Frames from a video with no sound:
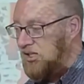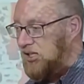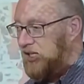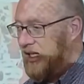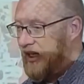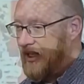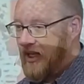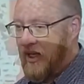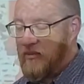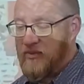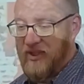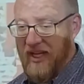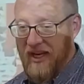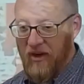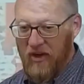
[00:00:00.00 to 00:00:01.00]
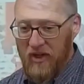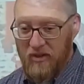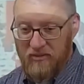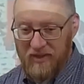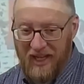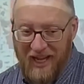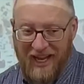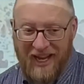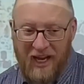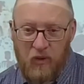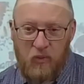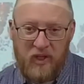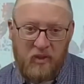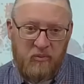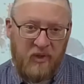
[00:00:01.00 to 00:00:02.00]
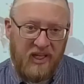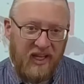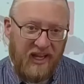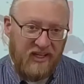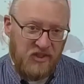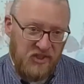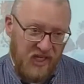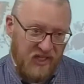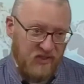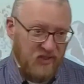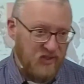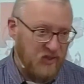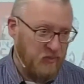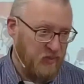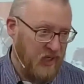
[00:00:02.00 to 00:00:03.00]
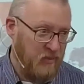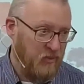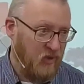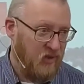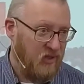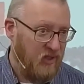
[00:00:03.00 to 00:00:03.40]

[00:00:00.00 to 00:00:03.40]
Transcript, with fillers: It comes out of, I want to be like Jesus to people,